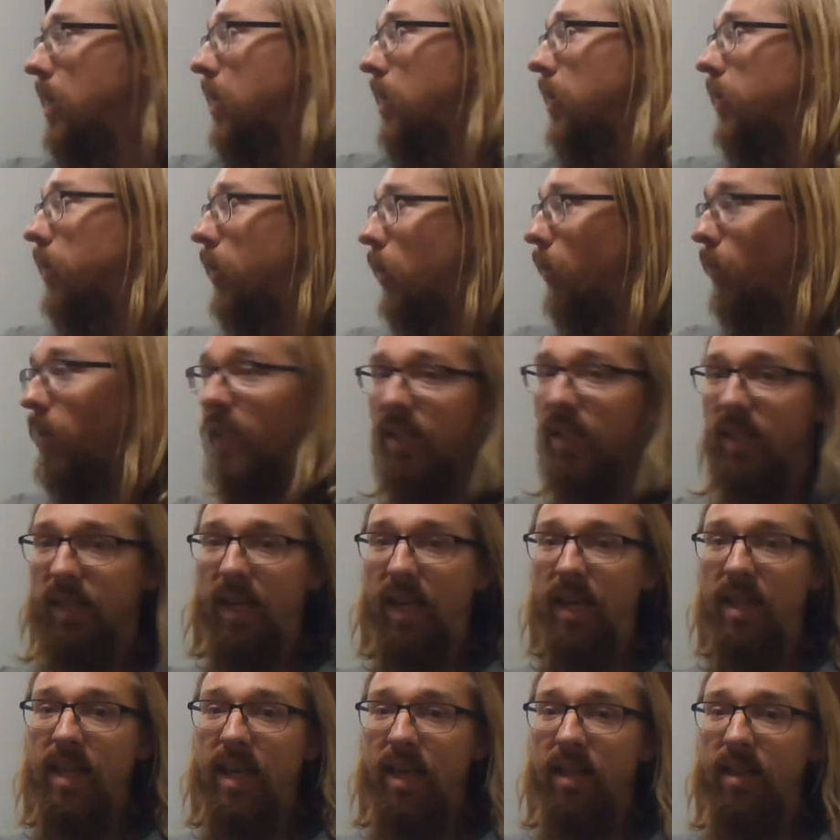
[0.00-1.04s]
So we
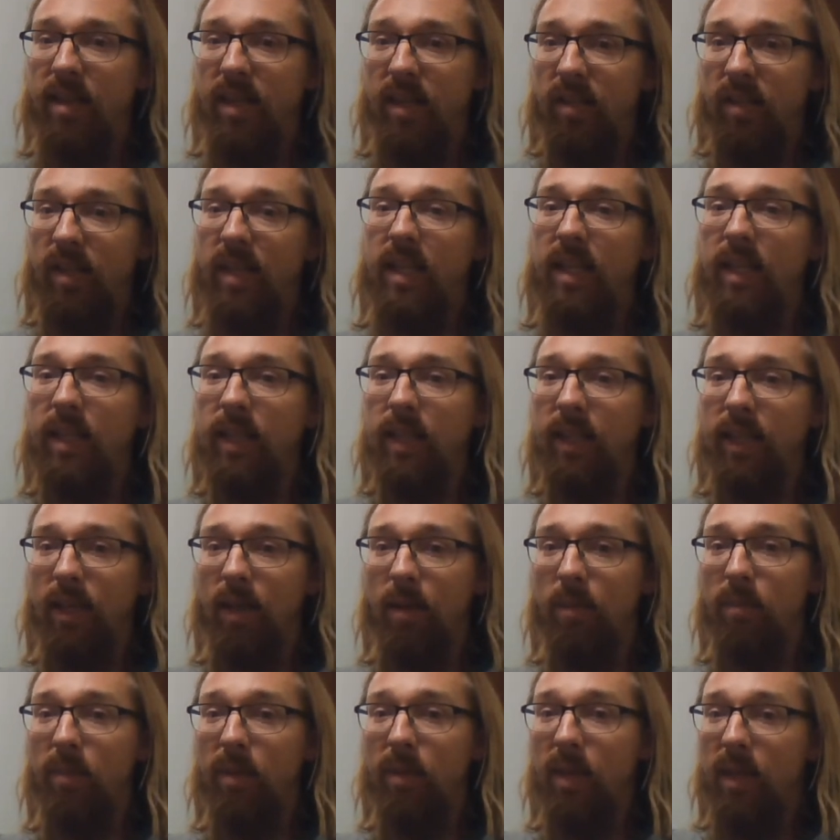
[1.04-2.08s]
say that this
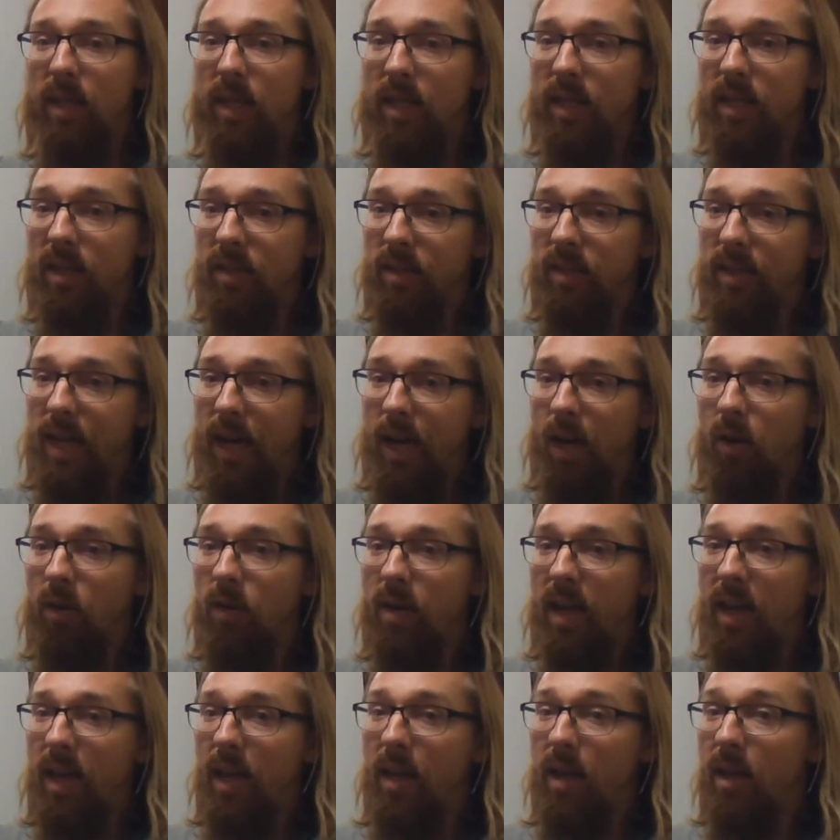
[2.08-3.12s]
helium is now
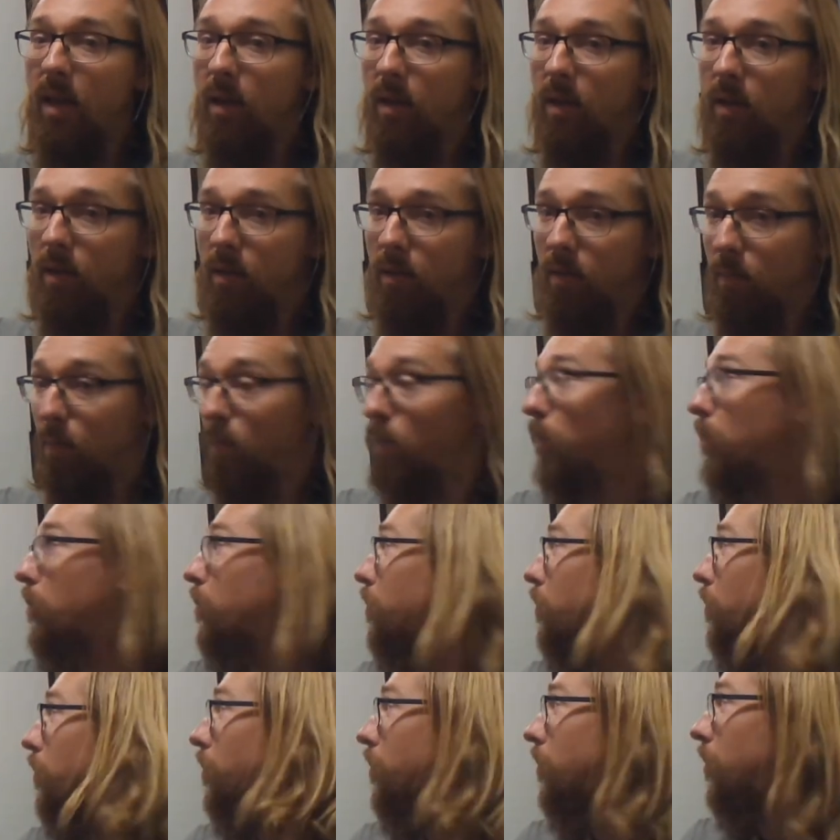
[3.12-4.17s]
a
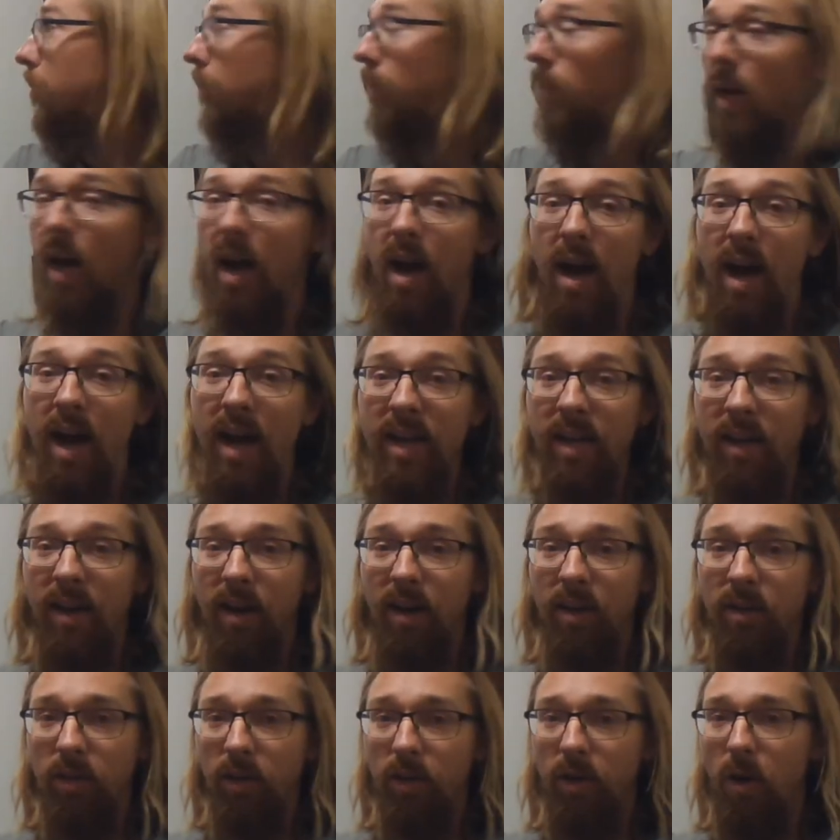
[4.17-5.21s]

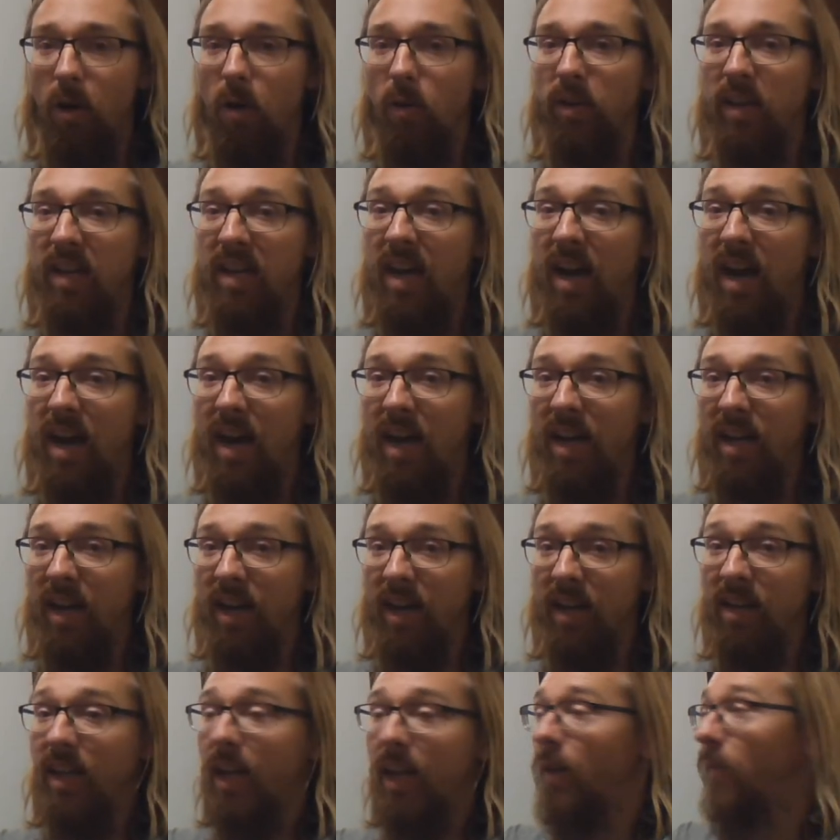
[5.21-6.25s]
ion. You call it an
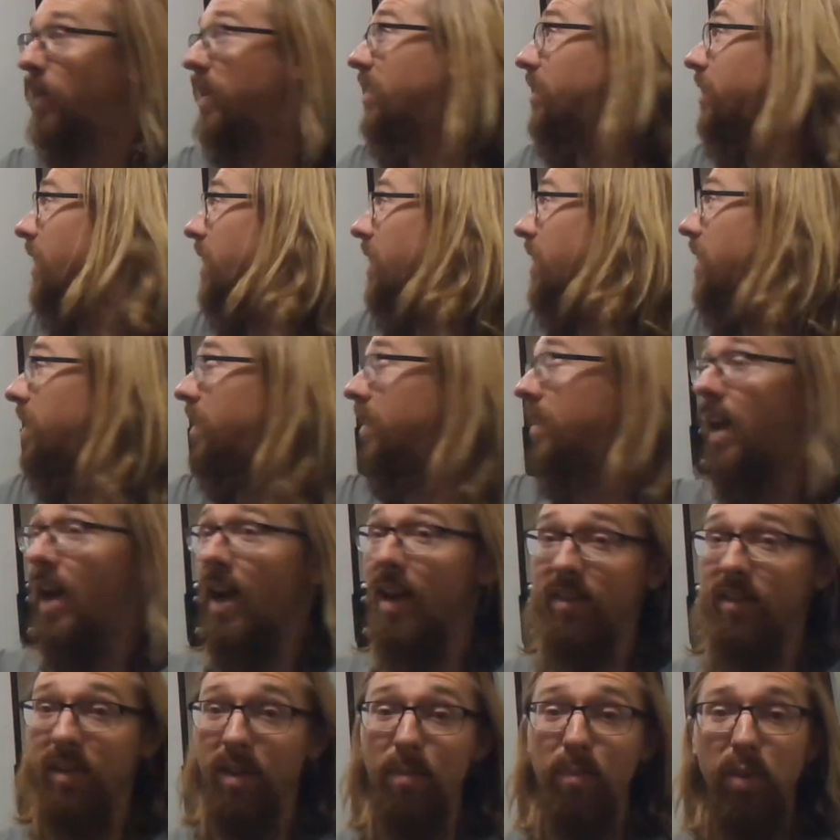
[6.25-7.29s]
ion, and we say it
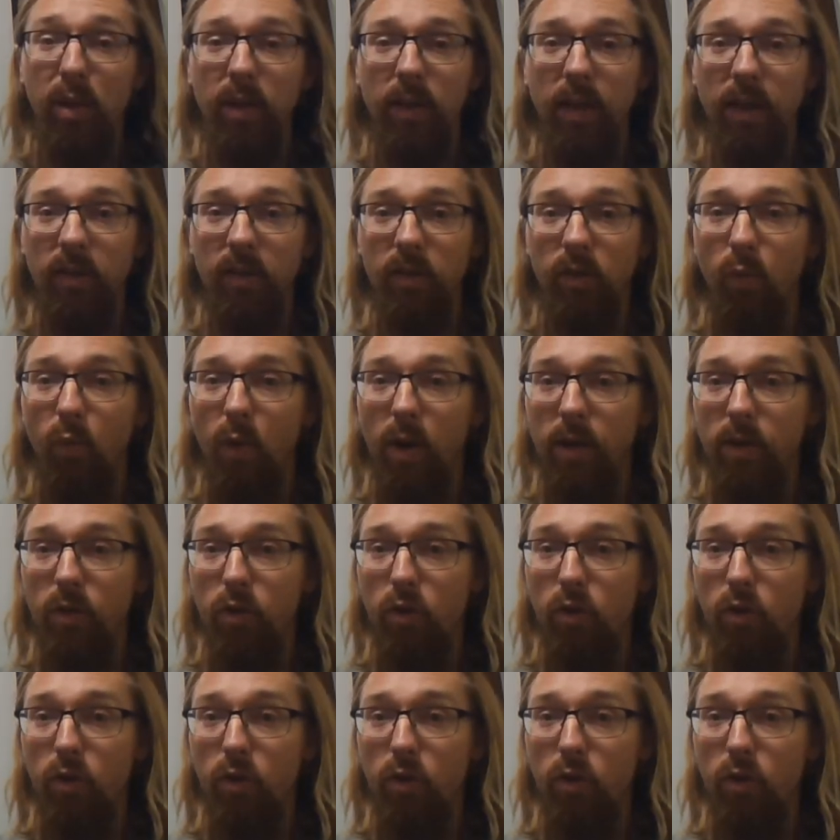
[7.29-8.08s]
has a +1